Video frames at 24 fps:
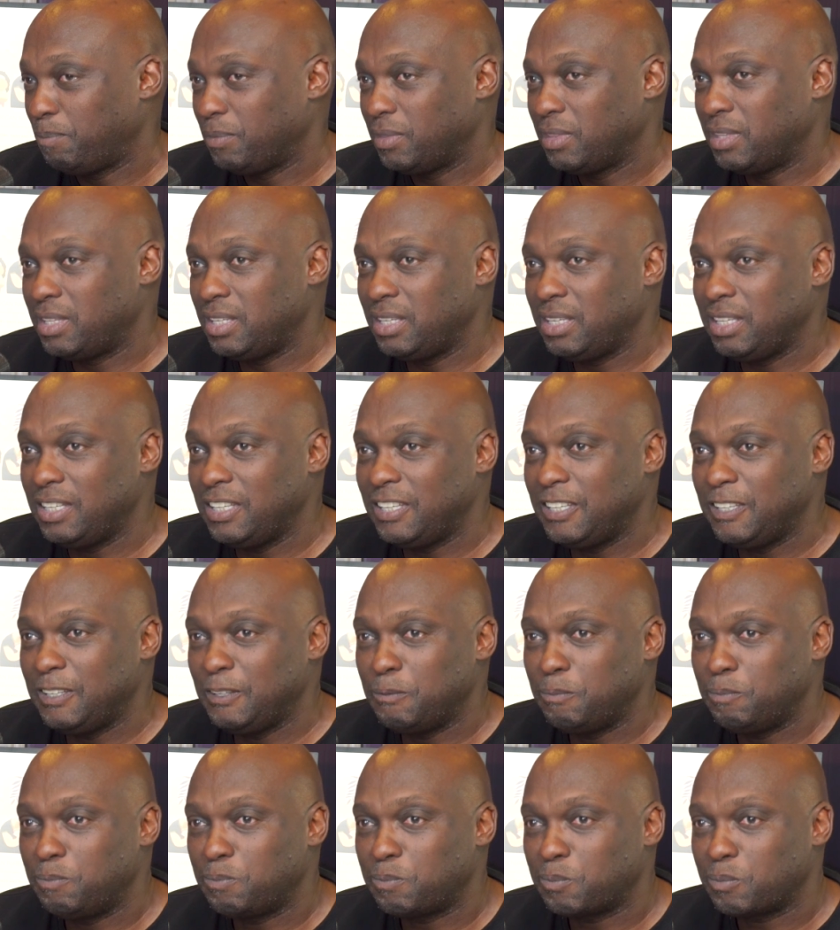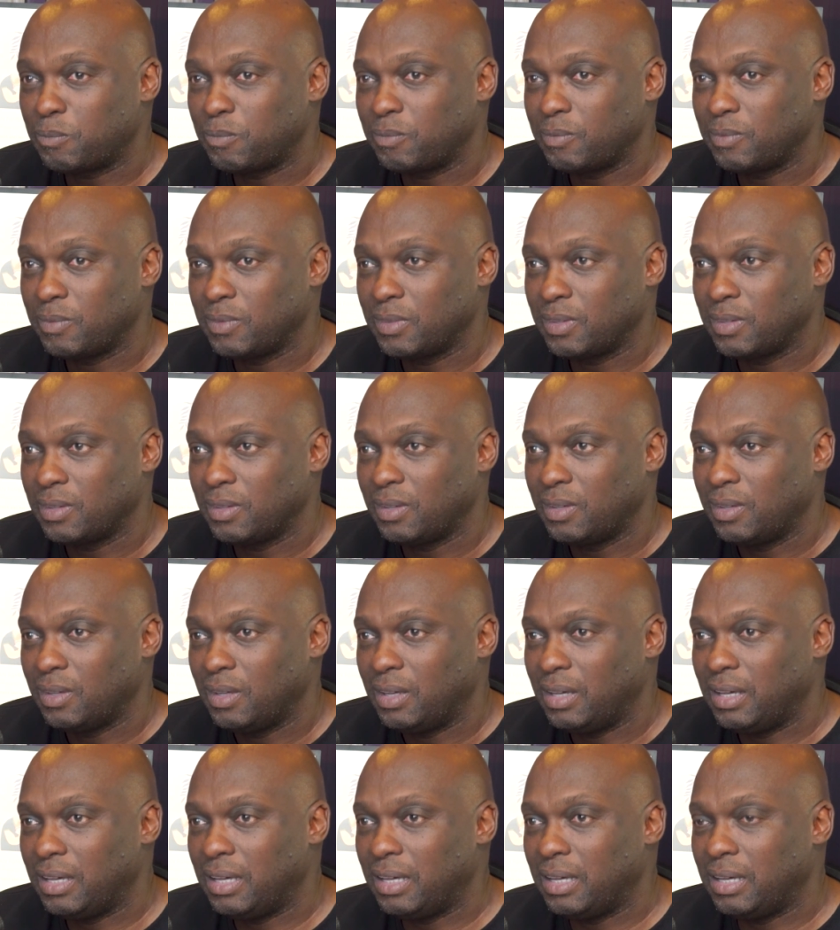the
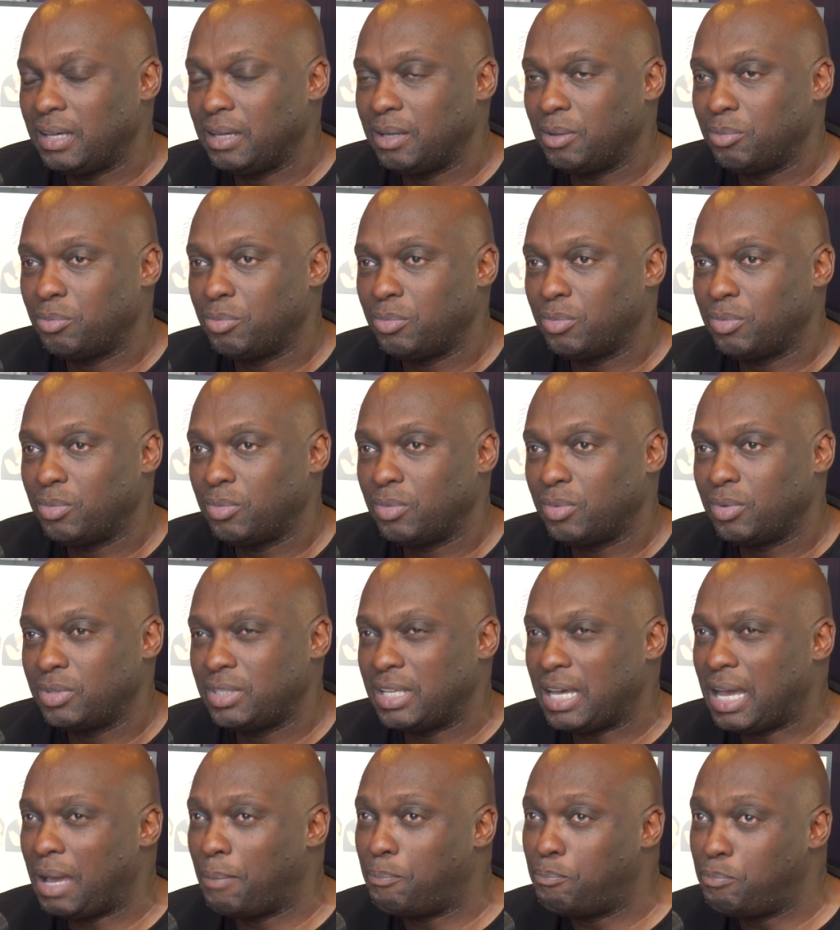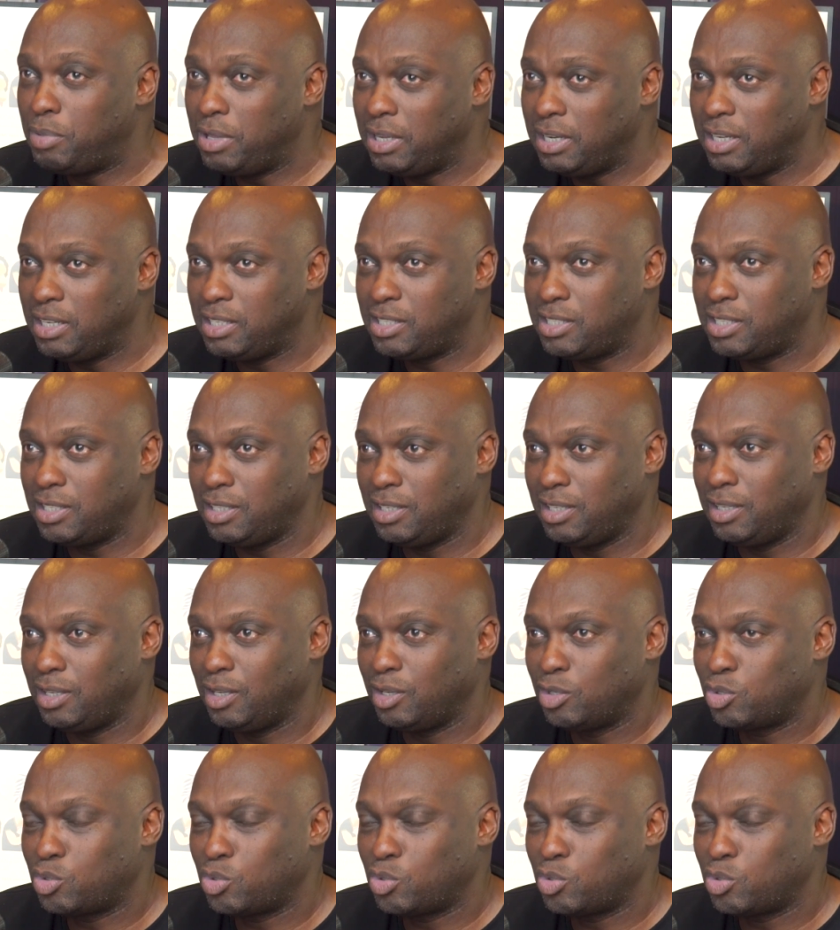ability